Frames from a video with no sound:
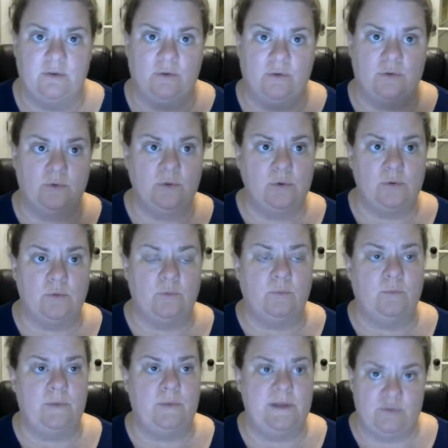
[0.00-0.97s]
Or, ooh,
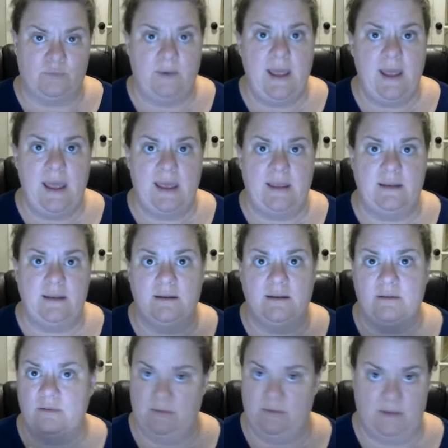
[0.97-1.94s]
it's red.
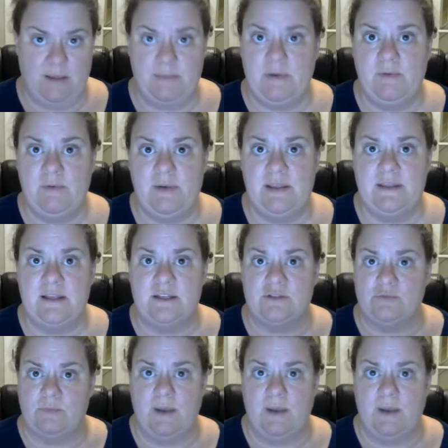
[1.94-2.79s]
Let me read this.